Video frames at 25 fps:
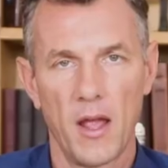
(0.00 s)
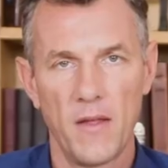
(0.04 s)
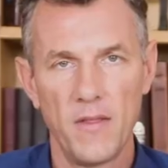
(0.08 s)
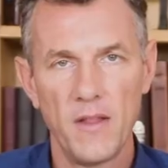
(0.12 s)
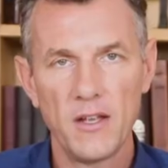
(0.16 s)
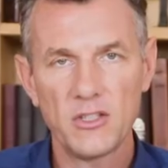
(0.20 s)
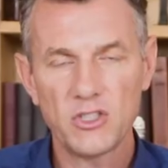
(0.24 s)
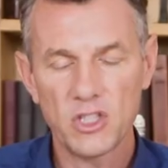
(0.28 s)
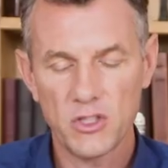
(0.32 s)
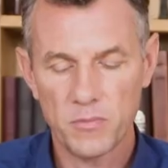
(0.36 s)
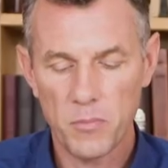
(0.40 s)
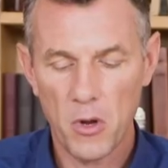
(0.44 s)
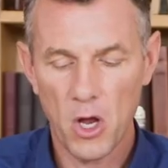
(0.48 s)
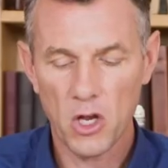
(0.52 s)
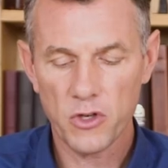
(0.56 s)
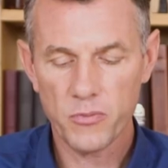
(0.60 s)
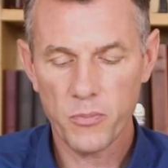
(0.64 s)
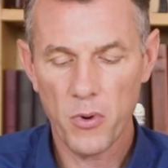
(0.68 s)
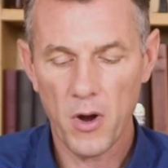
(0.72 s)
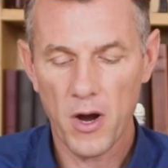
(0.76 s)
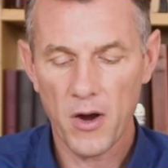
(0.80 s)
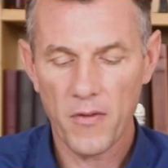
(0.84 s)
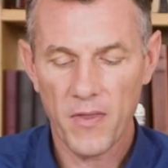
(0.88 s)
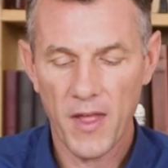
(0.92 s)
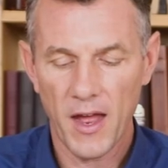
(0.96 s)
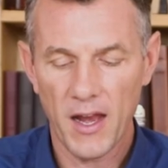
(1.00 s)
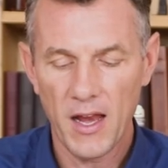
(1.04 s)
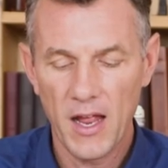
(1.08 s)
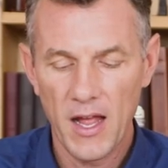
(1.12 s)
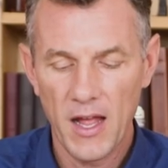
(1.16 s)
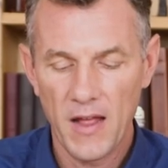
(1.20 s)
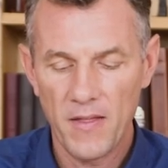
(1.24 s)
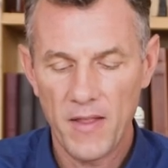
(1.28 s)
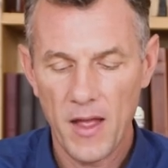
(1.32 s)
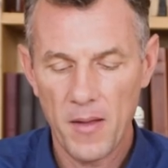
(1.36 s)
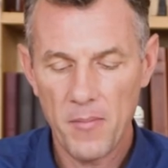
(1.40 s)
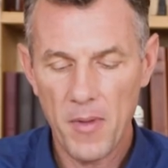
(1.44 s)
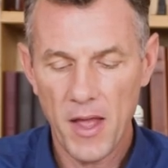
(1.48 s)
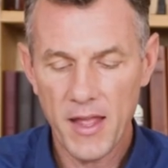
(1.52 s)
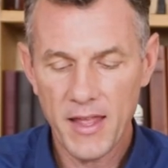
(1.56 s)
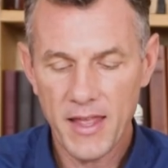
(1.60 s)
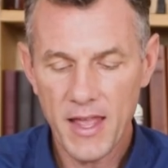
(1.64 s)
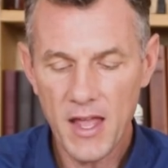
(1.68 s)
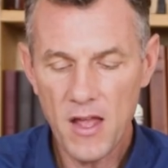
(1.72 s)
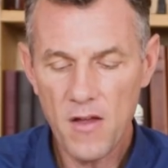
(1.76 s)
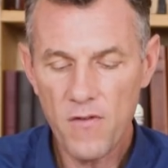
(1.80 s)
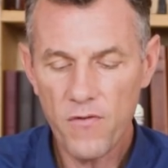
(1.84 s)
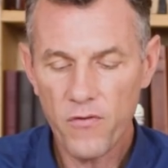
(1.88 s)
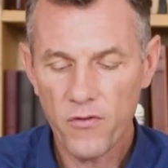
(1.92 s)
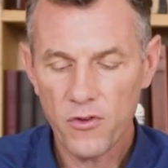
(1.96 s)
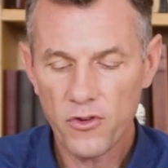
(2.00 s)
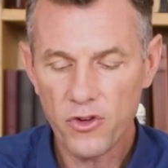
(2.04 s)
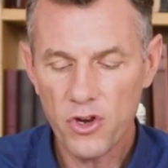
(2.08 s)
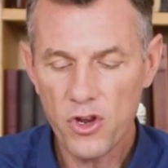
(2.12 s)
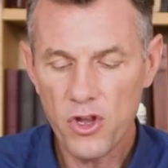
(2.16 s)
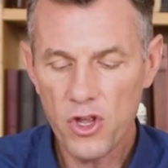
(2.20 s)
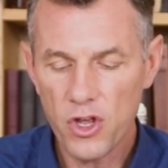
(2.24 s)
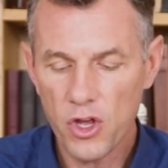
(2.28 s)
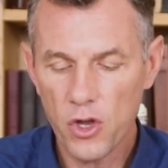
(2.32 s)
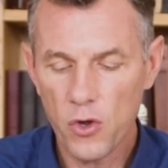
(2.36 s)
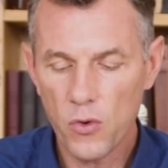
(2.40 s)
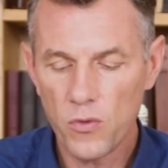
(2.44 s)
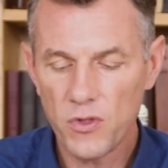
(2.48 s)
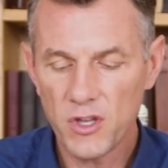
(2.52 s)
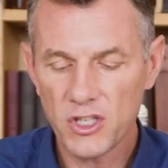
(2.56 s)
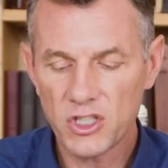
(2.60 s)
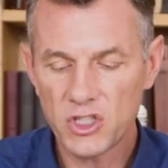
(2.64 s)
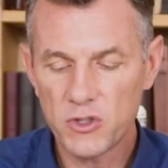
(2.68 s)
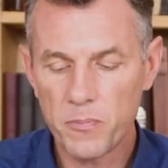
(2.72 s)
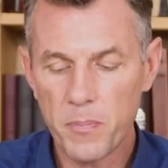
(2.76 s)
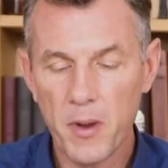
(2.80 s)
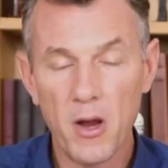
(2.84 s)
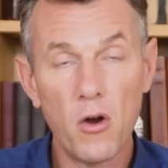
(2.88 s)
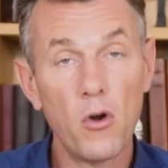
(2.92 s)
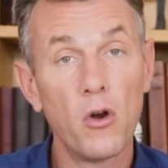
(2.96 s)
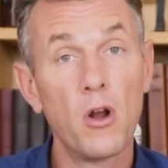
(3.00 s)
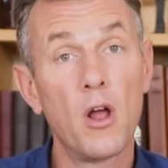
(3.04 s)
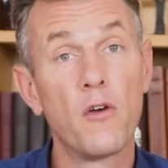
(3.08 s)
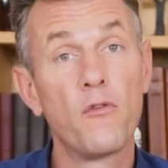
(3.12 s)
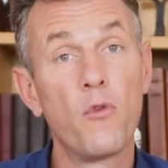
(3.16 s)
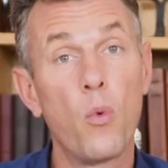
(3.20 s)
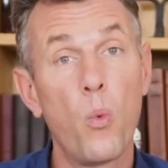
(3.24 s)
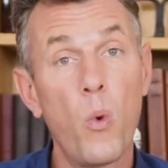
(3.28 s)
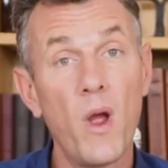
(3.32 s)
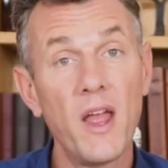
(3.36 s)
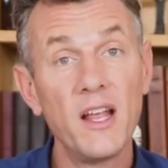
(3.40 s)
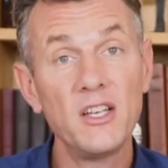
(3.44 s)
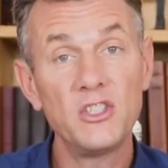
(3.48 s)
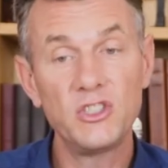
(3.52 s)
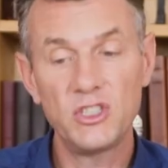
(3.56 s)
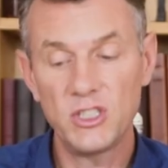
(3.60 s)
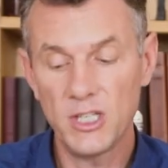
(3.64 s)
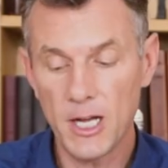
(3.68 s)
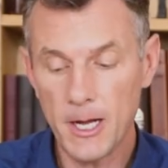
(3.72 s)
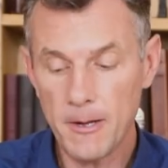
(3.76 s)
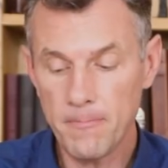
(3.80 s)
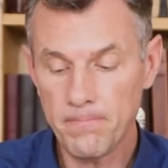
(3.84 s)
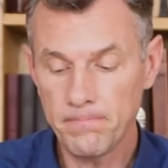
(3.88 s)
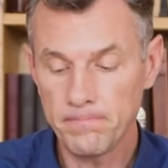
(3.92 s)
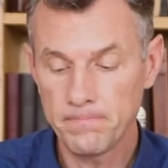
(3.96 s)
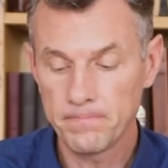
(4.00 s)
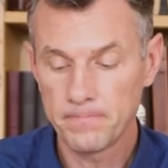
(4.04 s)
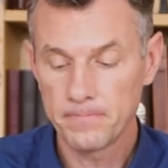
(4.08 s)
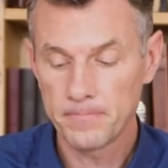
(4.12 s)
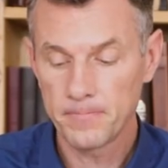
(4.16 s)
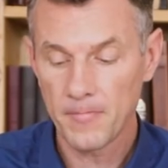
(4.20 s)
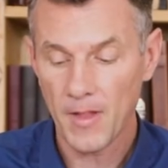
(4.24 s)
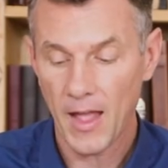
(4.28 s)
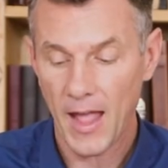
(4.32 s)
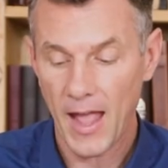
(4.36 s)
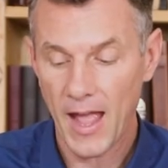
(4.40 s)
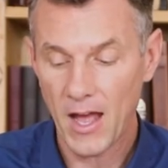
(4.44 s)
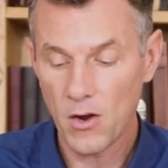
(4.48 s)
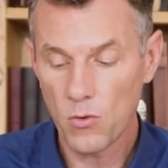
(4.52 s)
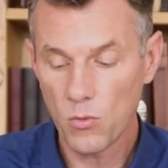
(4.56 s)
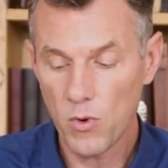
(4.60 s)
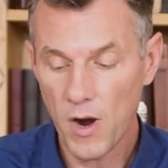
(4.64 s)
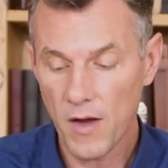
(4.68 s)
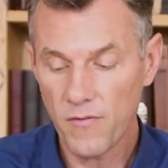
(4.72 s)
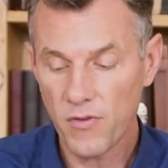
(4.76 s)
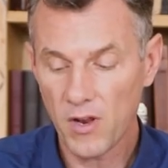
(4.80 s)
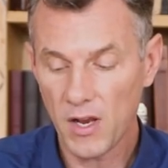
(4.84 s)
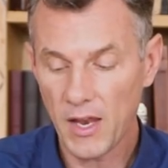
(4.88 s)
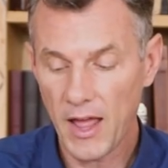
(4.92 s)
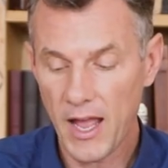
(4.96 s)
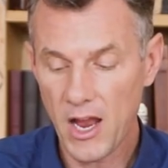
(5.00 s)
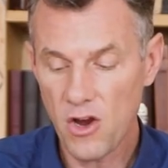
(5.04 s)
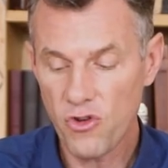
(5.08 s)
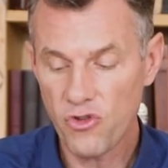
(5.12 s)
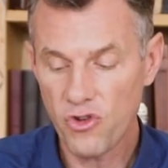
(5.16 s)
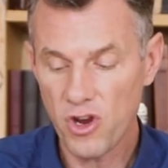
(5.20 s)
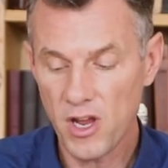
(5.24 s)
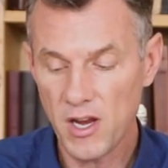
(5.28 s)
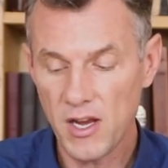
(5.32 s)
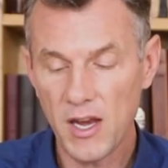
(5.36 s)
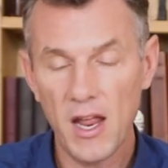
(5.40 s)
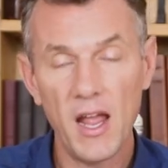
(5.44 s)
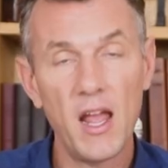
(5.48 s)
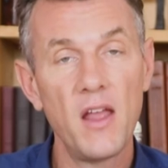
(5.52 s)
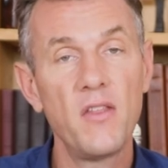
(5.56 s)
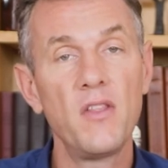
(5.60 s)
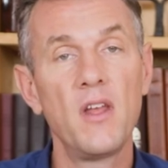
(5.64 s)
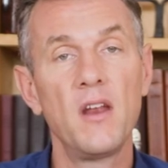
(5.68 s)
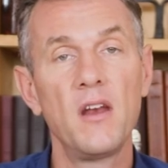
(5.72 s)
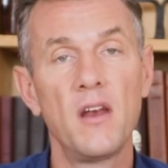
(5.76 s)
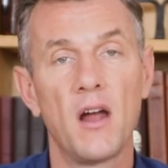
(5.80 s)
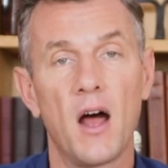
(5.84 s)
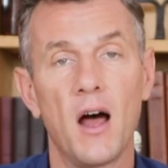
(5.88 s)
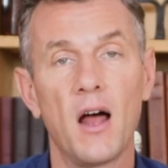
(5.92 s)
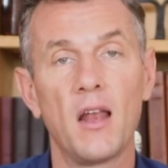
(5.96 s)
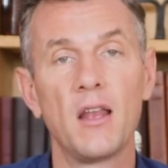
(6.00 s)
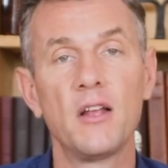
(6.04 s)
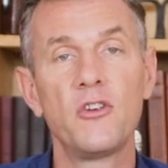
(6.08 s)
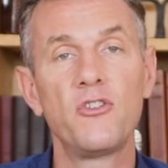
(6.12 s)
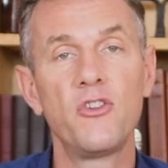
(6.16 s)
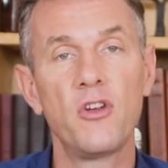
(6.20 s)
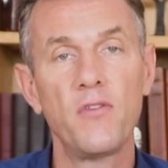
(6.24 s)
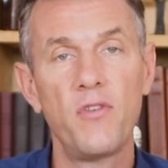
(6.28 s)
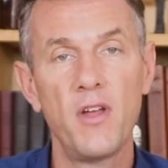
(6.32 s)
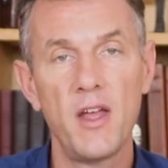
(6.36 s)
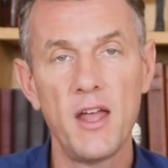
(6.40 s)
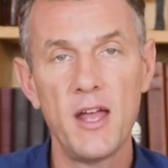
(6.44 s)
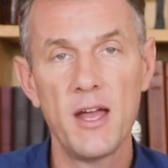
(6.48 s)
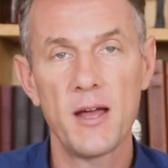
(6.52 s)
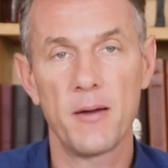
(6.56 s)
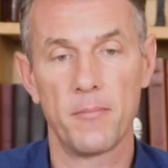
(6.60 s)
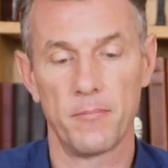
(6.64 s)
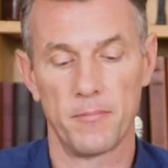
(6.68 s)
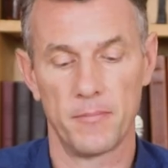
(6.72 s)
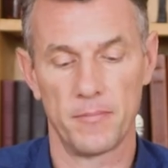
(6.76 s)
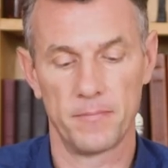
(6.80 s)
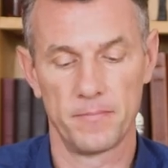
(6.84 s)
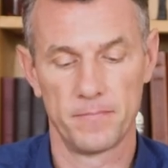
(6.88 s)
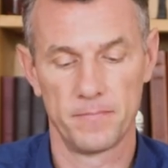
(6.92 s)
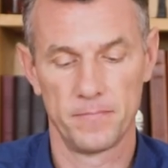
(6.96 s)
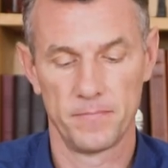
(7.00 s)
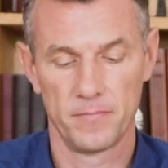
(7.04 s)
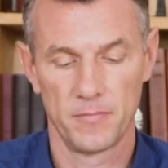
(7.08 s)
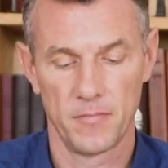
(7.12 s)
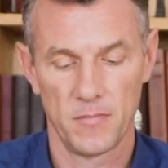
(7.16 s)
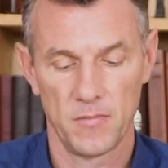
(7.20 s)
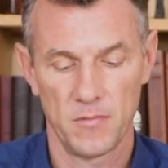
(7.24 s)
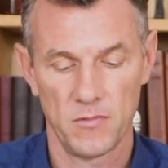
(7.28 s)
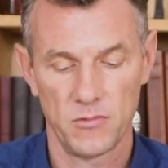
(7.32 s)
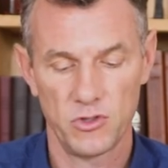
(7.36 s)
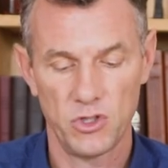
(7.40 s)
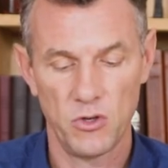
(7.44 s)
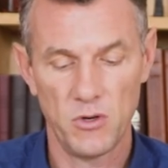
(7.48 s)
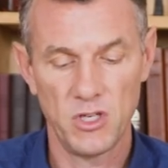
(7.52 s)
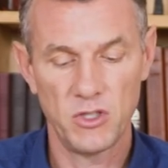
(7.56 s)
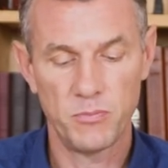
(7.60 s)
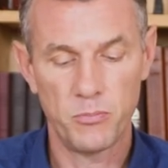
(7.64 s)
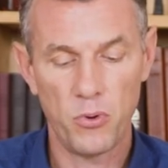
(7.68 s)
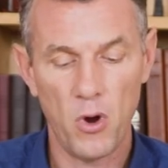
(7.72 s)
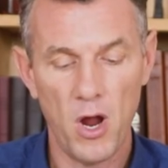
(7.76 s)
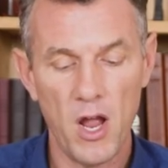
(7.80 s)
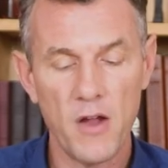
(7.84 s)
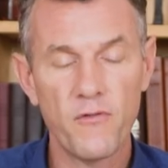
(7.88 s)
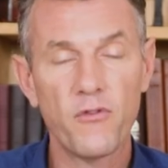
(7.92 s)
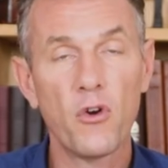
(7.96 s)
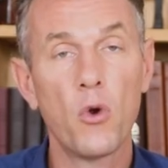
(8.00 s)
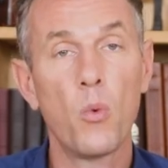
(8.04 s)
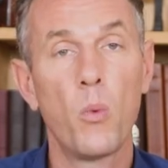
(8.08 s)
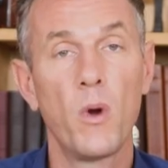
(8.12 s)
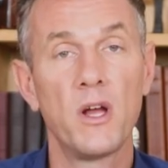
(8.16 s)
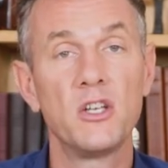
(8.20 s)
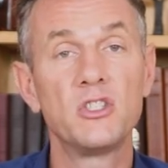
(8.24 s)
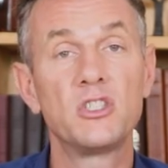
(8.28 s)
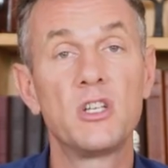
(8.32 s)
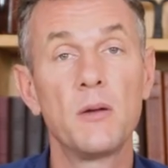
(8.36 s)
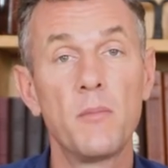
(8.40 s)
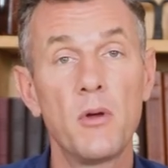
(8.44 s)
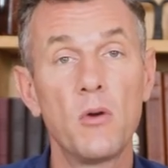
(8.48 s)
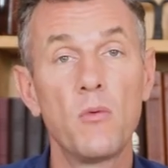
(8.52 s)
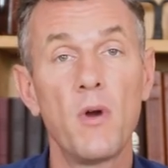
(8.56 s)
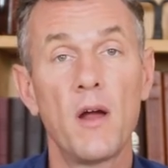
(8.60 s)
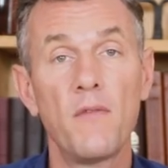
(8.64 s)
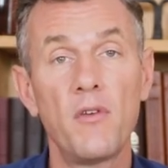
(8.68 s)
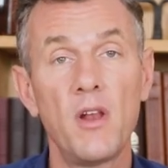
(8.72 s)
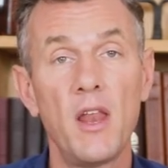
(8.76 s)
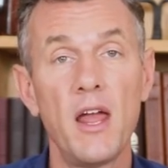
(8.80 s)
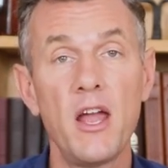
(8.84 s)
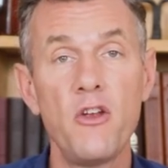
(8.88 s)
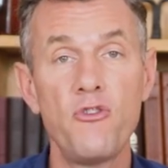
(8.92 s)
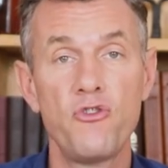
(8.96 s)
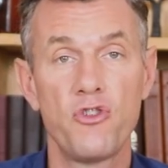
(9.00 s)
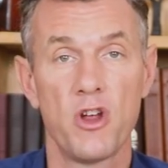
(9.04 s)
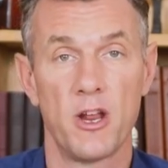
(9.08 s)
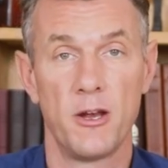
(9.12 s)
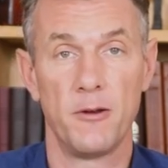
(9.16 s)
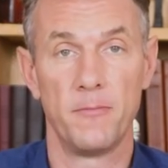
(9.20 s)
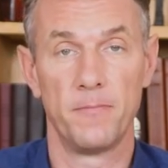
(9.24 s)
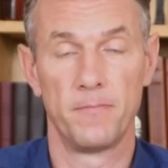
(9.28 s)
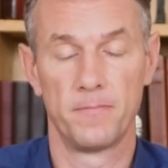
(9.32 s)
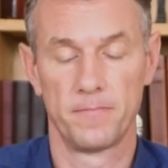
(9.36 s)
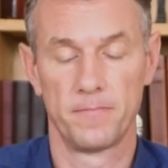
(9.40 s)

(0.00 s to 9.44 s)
And this is Paul's prayer, that they may give to you the spirit of wisdom and revelation in the knowledge of him. So he's praying for wisdom and revelation.